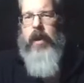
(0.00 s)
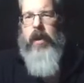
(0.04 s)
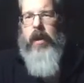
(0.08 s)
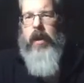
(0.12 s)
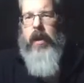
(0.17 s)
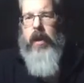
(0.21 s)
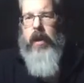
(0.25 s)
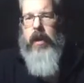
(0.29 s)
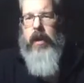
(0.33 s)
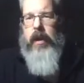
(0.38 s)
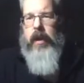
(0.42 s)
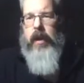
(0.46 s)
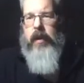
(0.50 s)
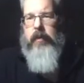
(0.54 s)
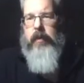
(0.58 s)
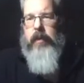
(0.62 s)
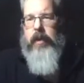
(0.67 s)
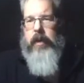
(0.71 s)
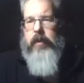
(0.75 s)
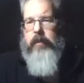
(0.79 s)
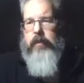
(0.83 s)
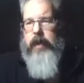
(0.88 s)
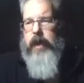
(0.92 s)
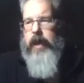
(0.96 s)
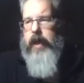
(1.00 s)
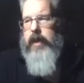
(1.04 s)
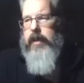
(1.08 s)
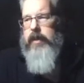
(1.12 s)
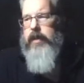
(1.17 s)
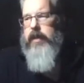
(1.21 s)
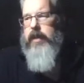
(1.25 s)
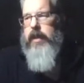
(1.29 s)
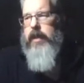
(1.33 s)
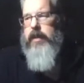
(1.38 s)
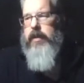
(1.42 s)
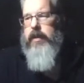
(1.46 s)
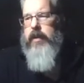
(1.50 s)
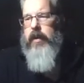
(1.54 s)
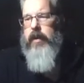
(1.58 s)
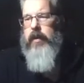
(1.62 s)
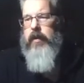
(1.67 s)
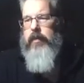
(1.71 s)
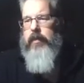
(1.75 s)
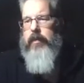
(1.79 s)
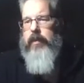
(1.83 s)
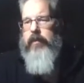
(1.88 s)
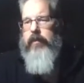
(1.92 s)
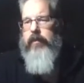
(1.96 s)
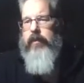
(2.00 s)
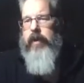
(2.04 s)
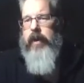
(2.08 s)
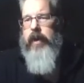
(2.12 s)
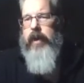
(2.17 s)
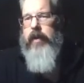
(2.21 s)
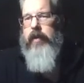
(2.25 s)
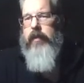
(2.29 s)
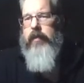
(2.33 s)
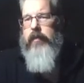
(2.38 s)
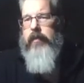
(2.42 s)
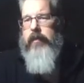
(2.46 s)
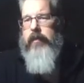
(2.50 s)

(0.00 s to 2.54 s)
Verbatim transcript: And I'm going to pass that to open file.